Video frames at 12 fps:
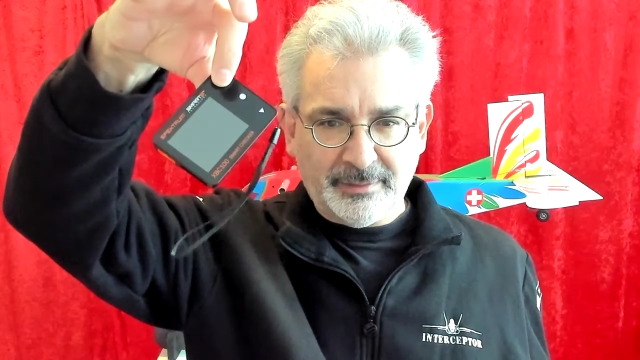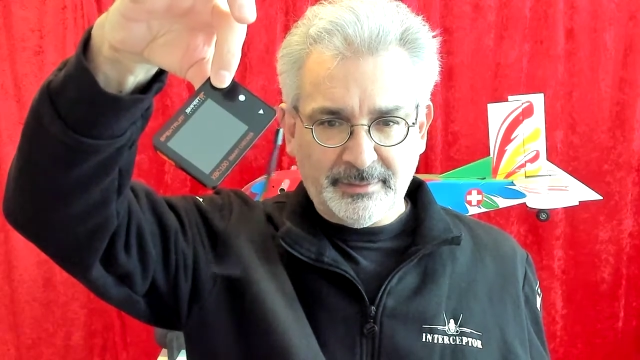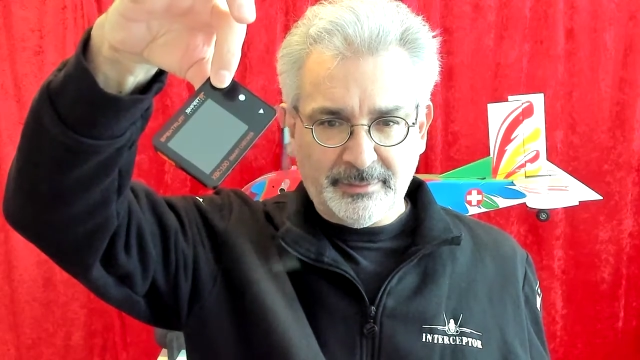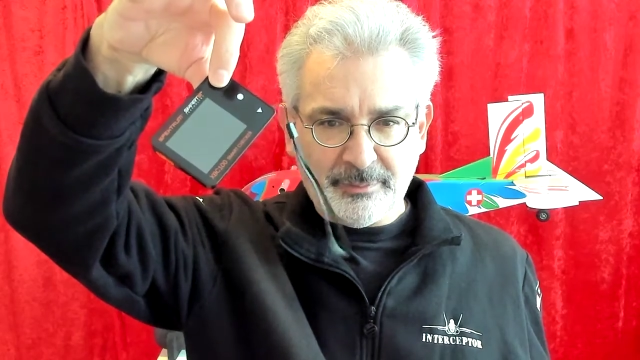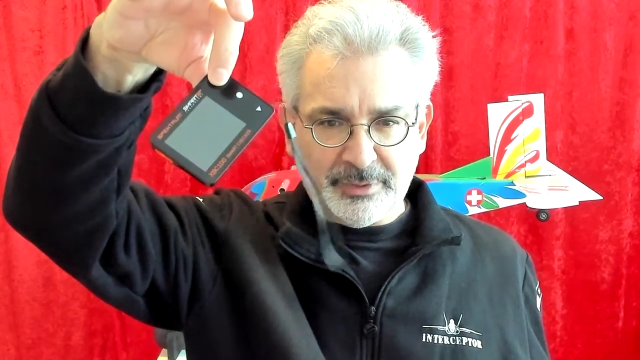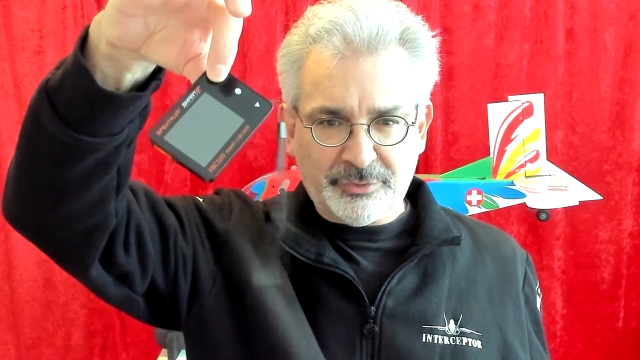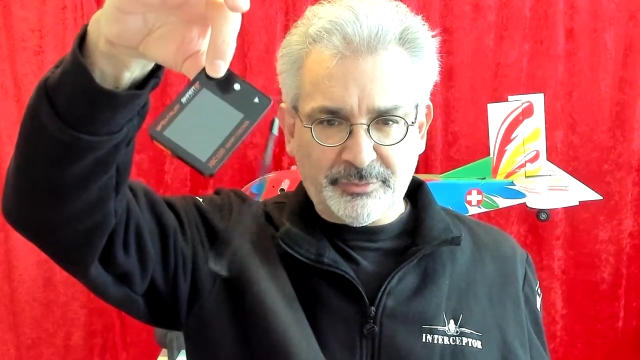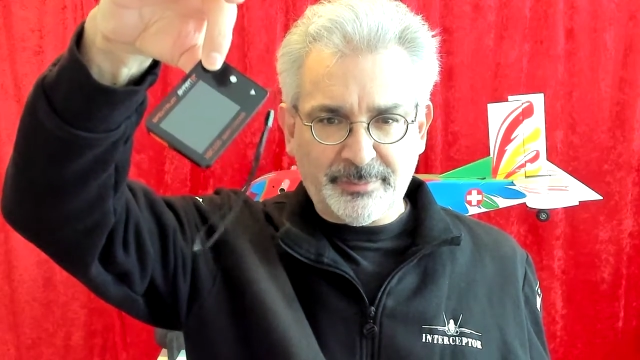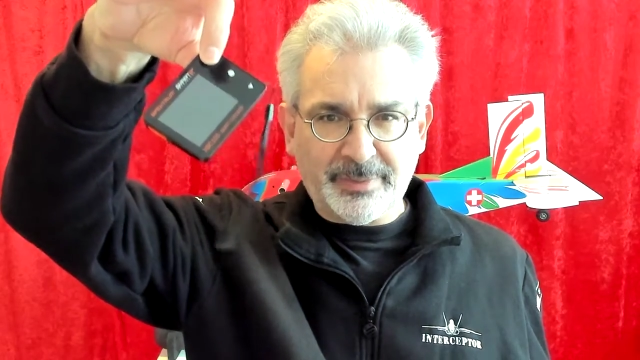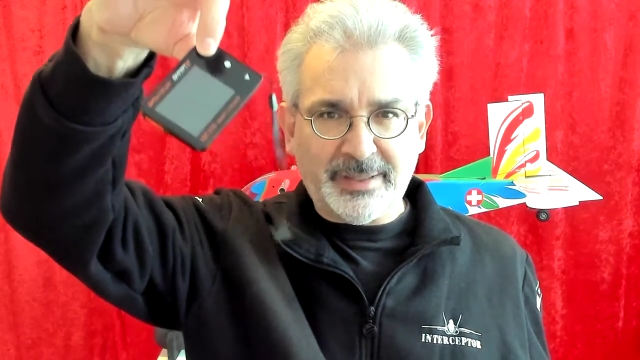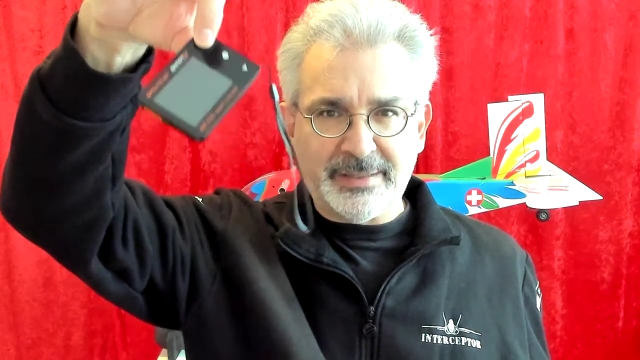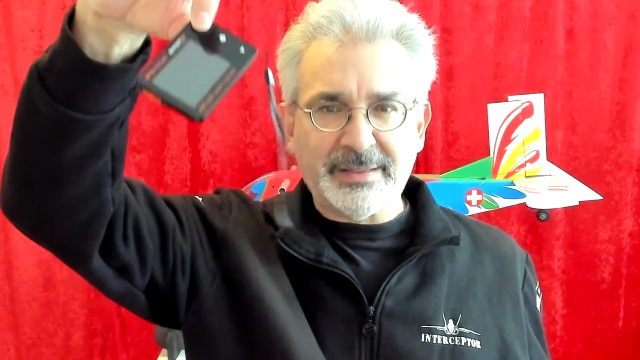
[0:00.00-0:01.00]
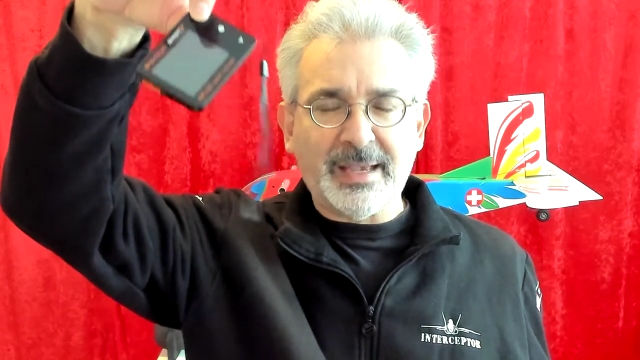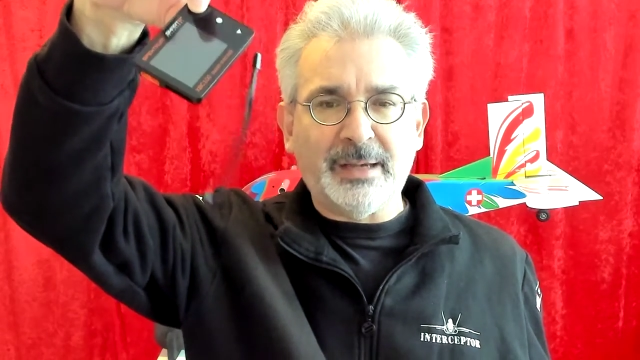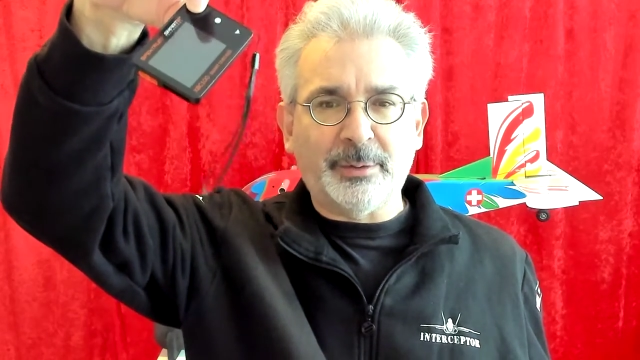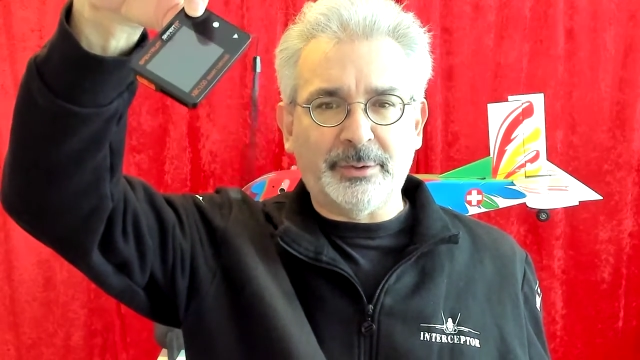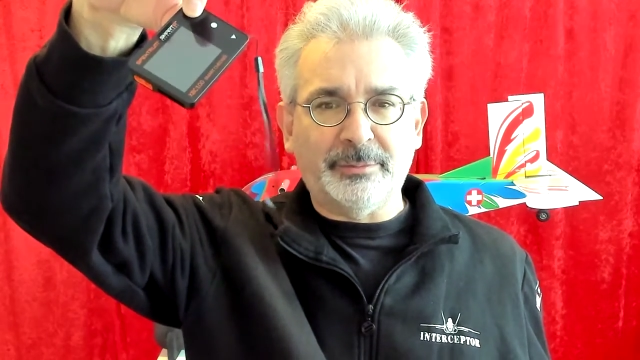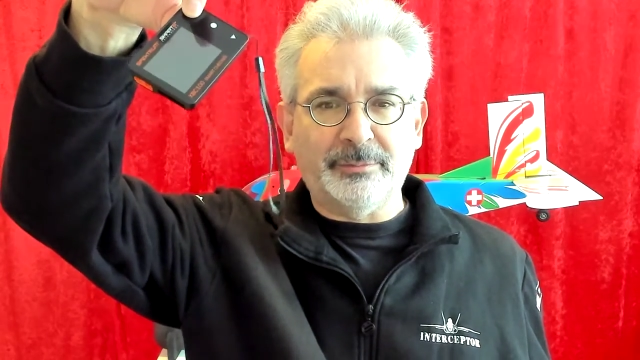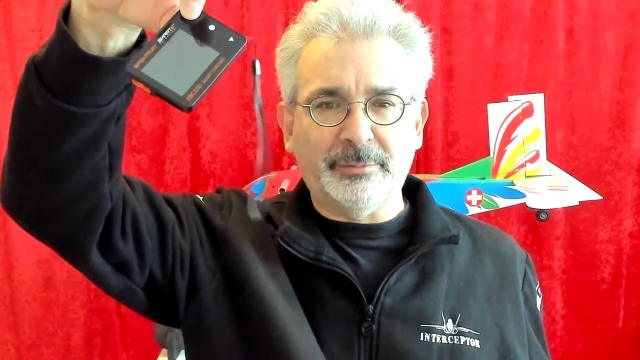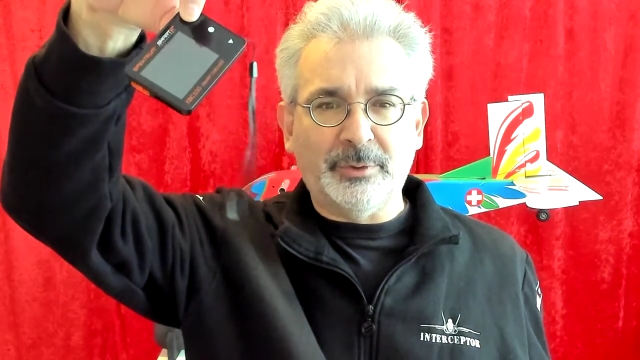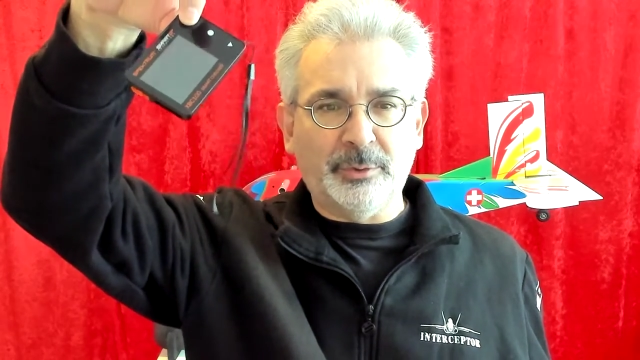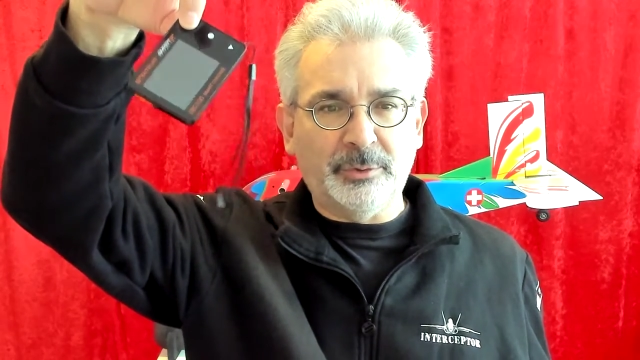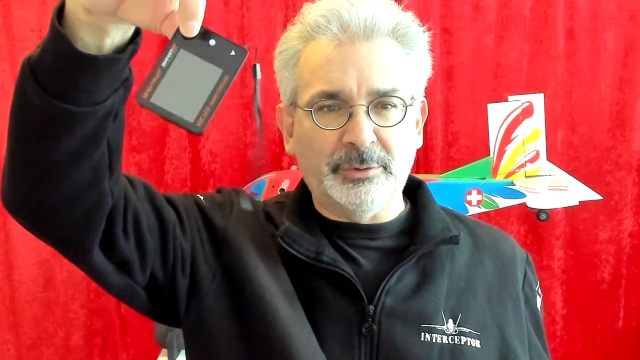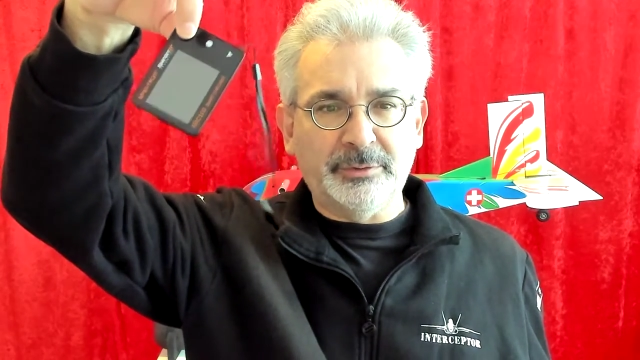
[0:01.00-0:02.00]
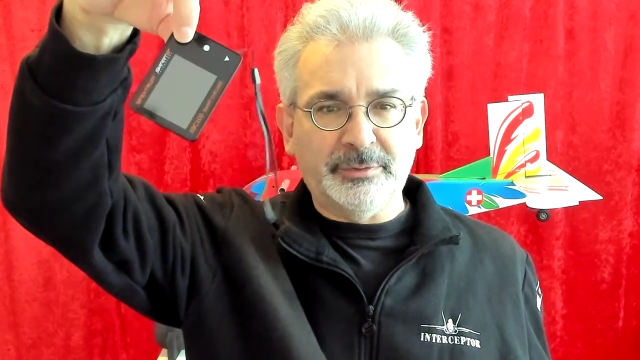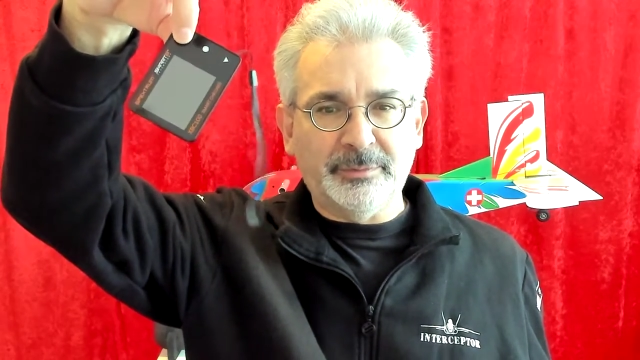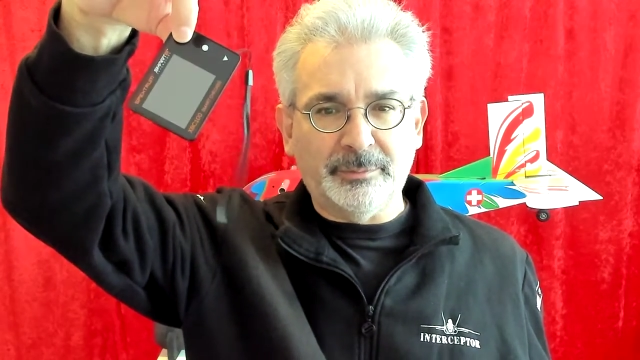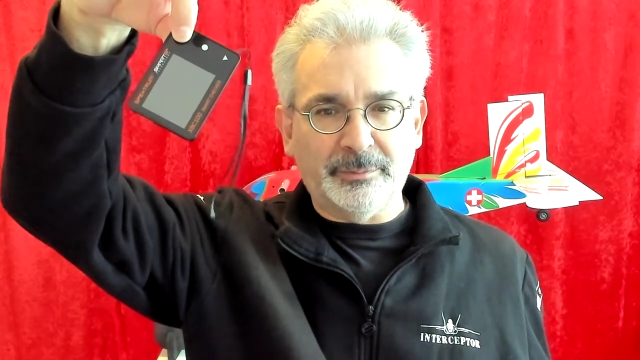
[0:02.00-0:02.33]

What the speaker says: which replaced our old